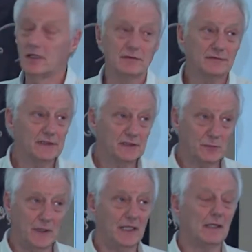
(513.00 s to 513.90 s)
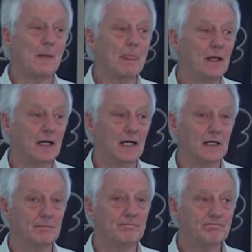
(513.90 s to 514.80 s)
conflict as well.
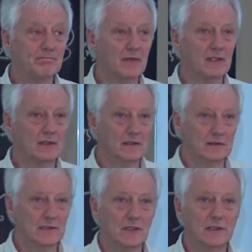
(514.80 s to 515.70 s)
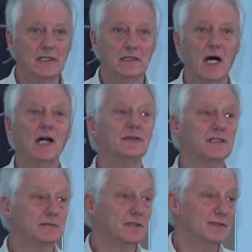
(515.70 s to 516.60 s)
Literally
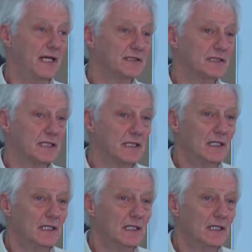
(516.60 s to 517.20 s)
hundreds of events,